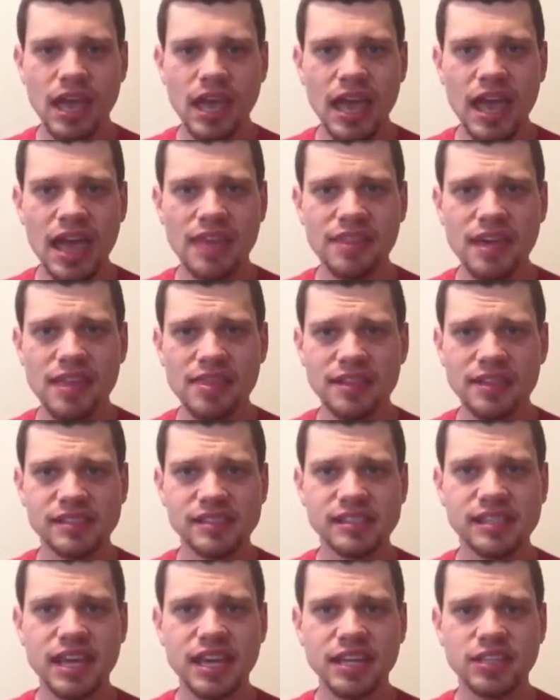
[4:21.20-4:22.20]
And then this
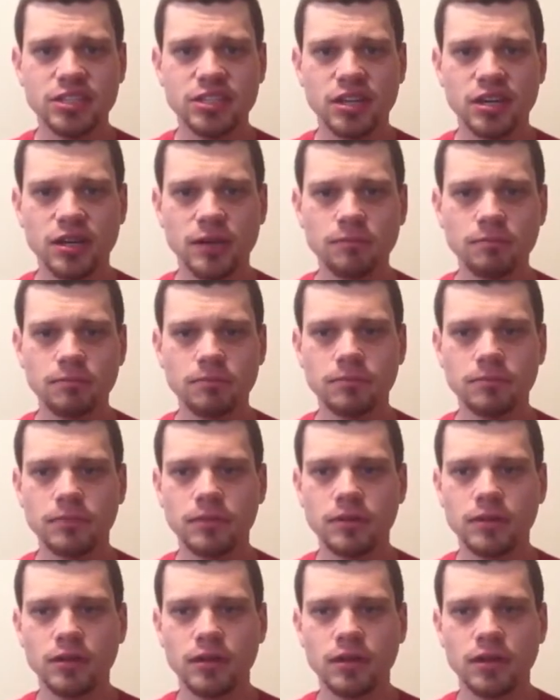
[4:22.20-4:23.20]
teacher
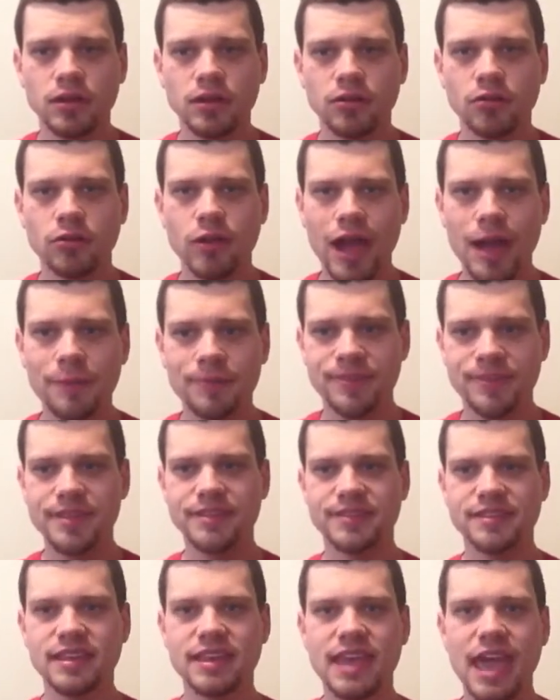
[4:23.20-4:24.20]
grabs
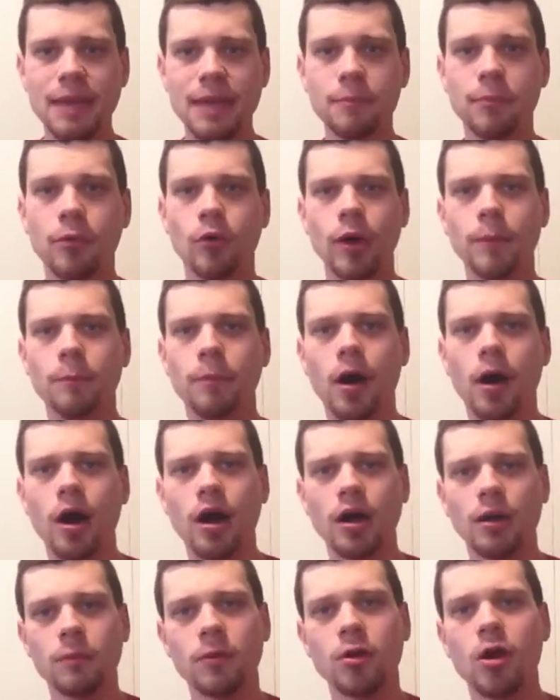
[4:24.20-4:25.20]
this Game Boy
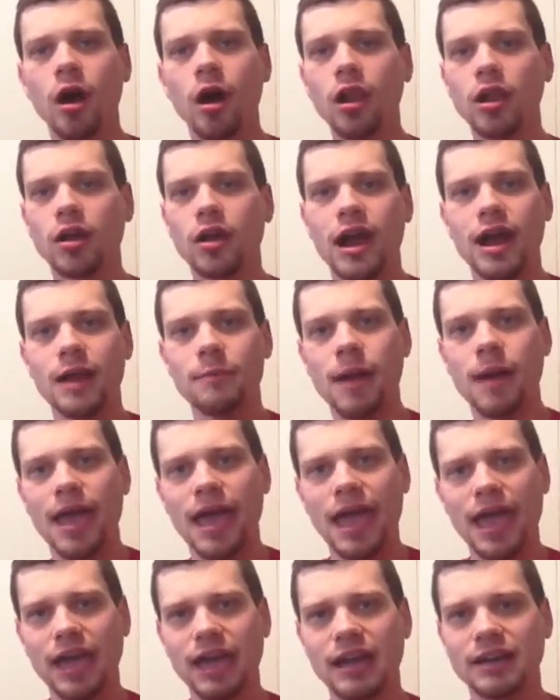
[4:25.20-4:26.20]
Color out of my
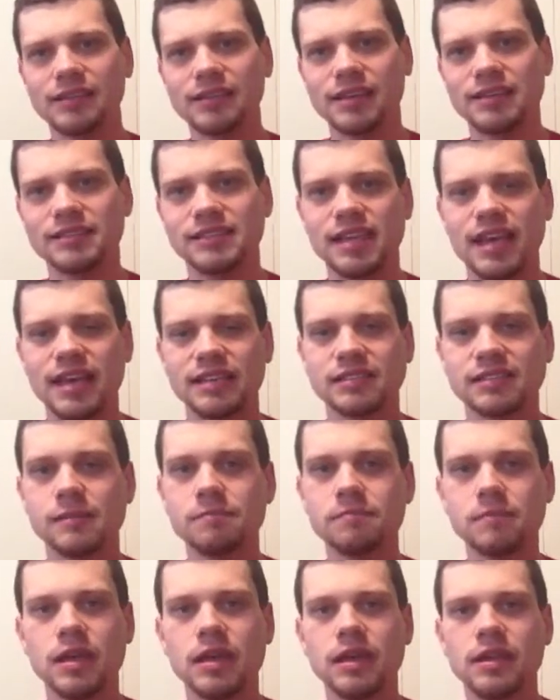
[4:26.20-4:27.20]
hand that says,
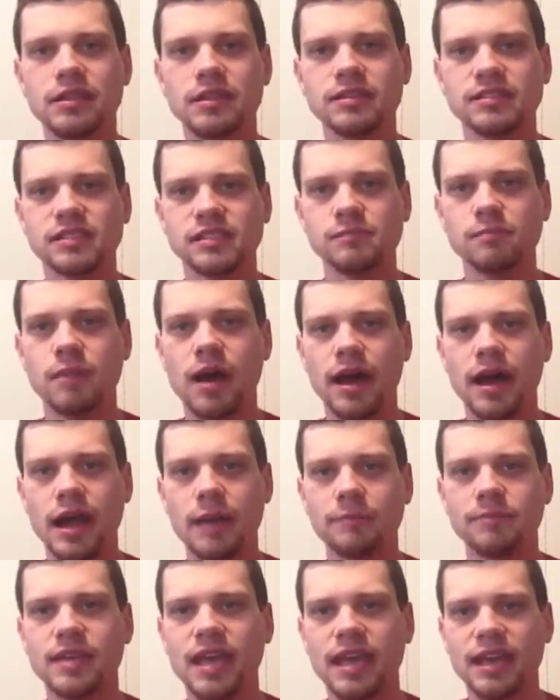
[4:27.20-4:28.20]
"This is mine,
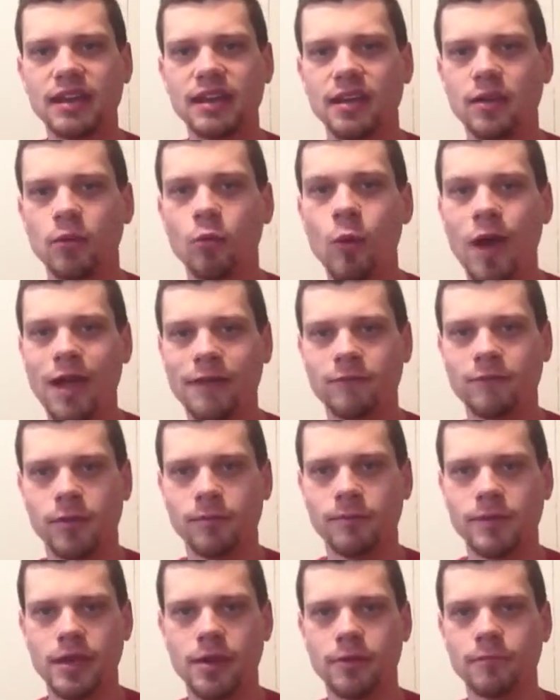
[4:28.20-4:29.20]
I'm taking it away
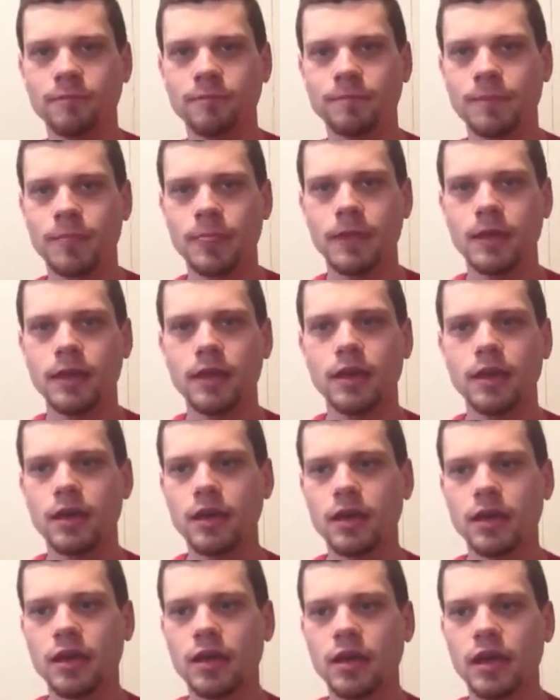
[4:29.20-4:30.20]
from you."
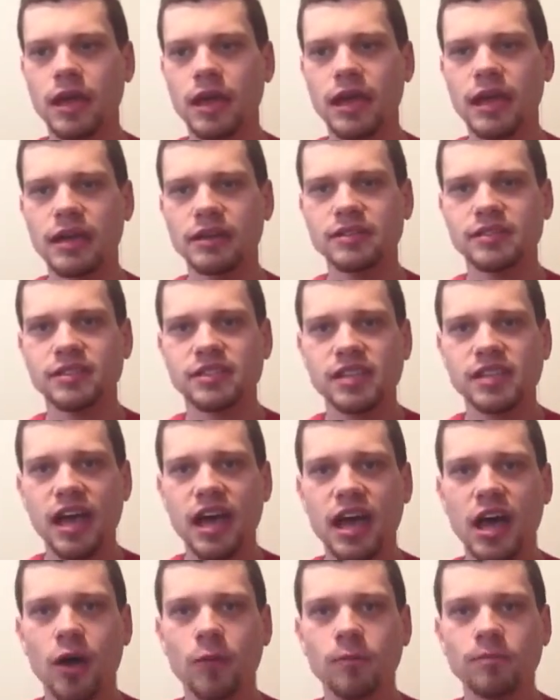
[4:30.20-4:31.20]
And
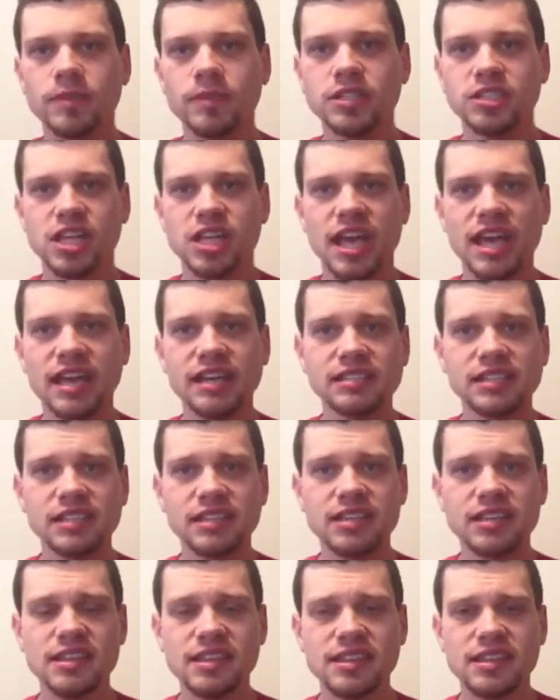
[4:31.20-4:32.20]
so, she hands it
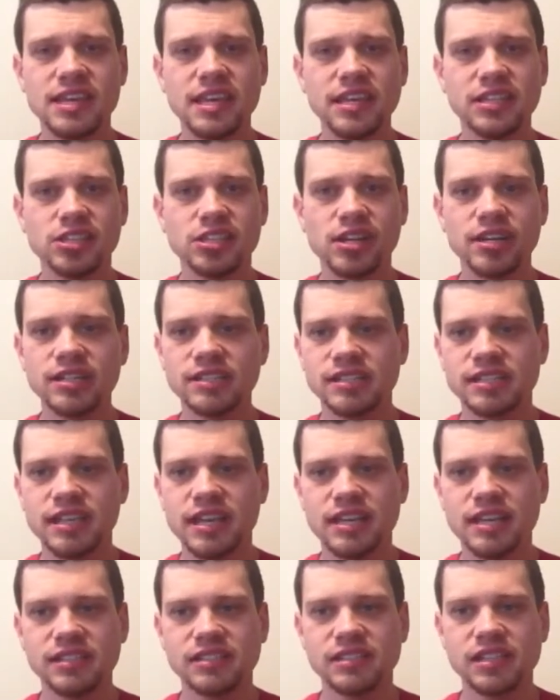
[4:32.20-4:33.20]
to the teacher and
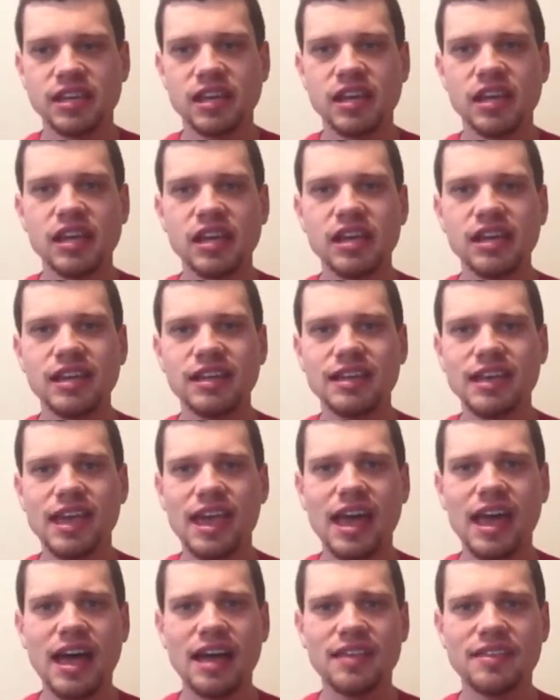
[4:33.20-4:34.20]
says,
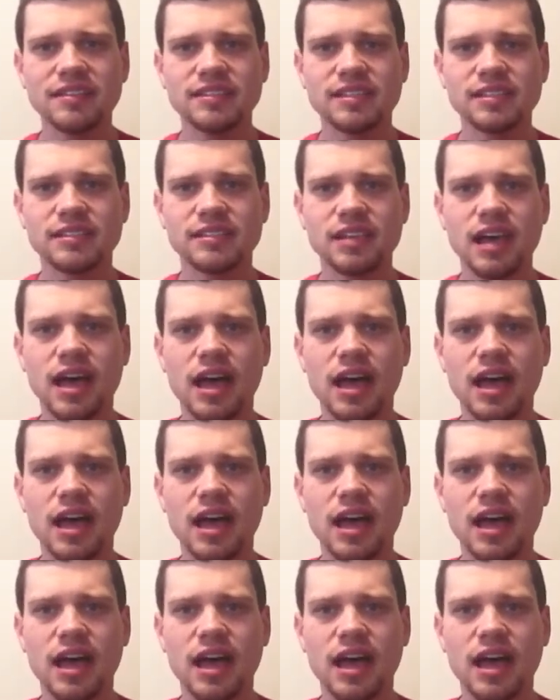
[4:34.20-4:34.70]
"Yeah, this is